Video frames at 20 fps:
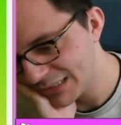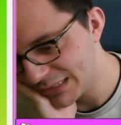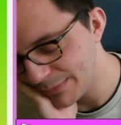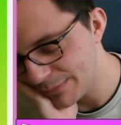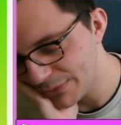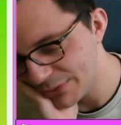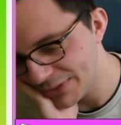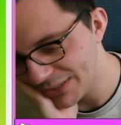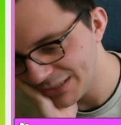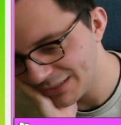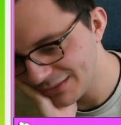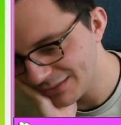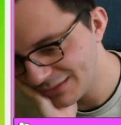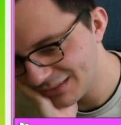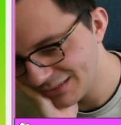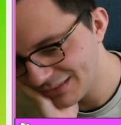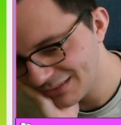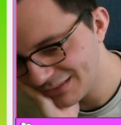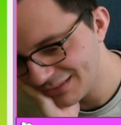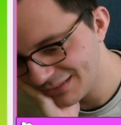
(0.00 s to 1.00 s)
point,
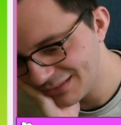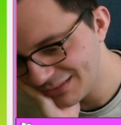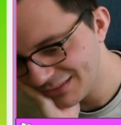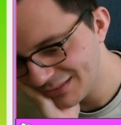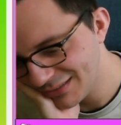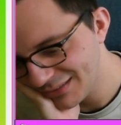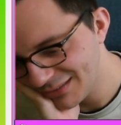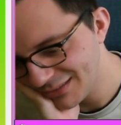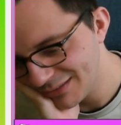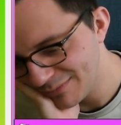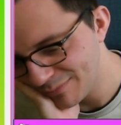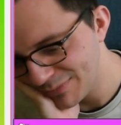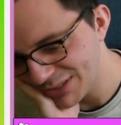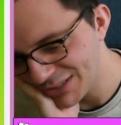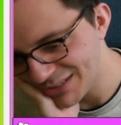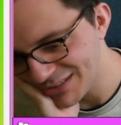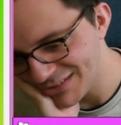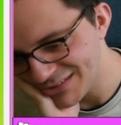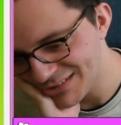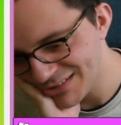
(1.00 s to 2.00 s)

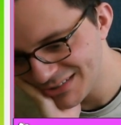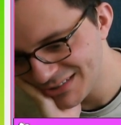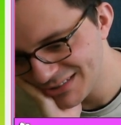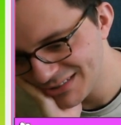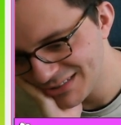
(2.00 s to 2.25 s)
because